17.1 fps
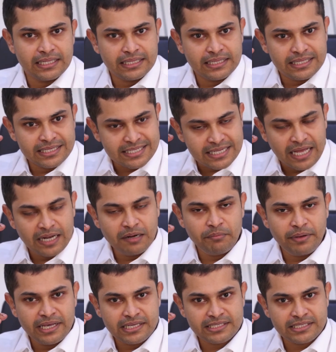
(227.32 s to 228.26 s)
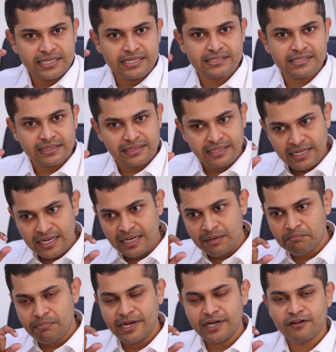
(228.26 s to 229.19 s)
the skull base is the thin
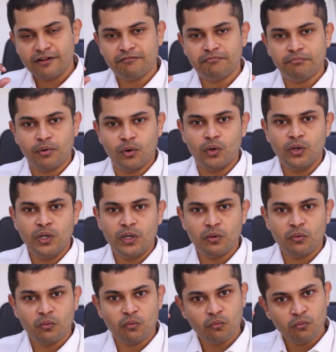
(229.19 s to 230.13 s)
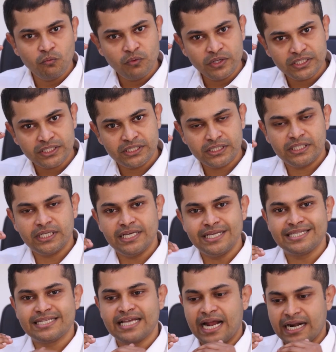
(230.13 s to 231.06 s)
plate of bone which
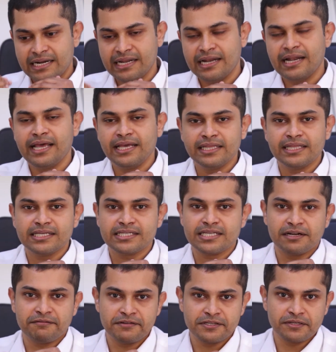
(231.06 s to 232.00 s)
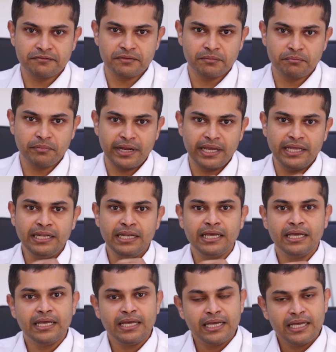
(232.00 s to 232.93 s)
is underlying the surface of the brain
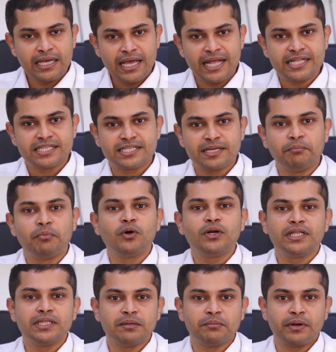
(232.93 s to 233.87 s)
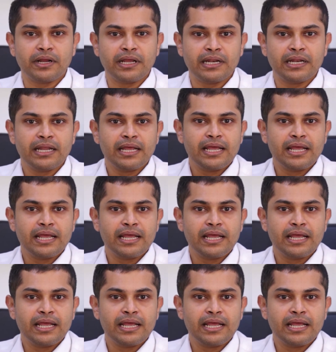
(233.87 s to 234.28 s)
and supporting the brain.